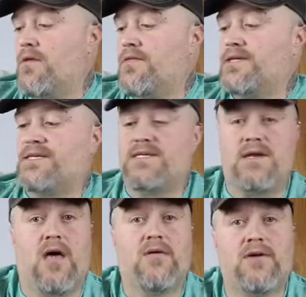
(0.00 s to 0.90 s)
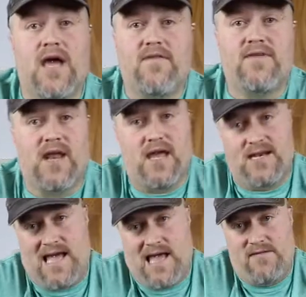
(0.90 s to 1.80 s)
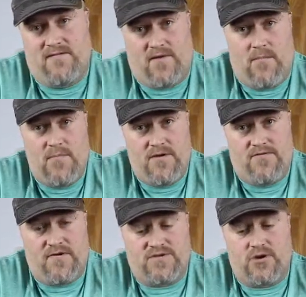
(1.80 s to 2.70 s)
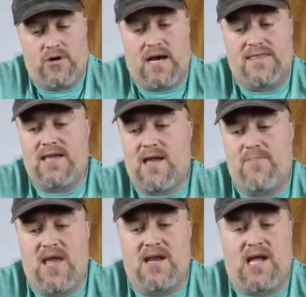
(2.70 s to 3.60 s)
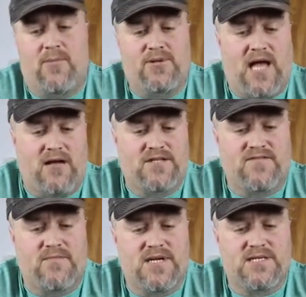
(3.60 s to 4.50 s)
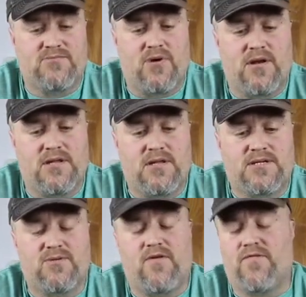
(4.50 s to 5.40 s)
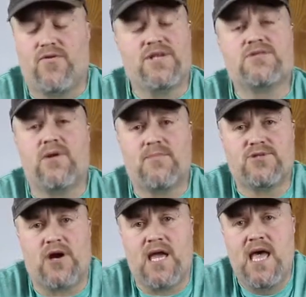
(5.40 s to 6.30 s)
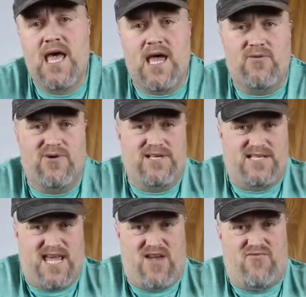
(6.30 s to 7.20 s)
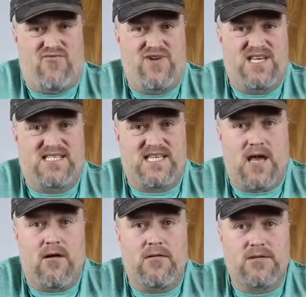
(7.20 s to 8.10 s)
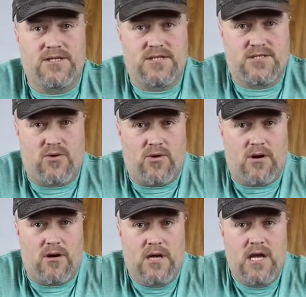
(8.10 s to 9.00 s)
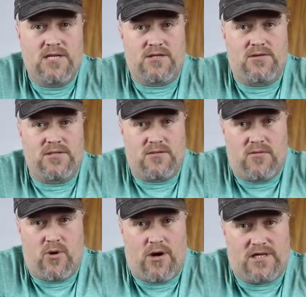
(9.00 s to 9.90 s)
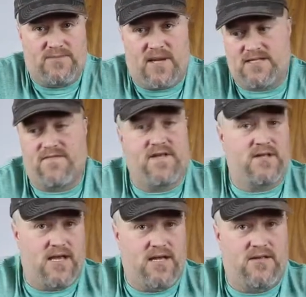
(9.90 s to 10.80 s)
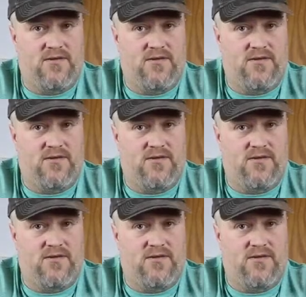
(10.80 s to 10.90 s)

This is another knife that I had gotten from a thrift store, and I think I paid a couple dollars from this one. I'm sorry. It was a resale store, so it was a little more expensive than like the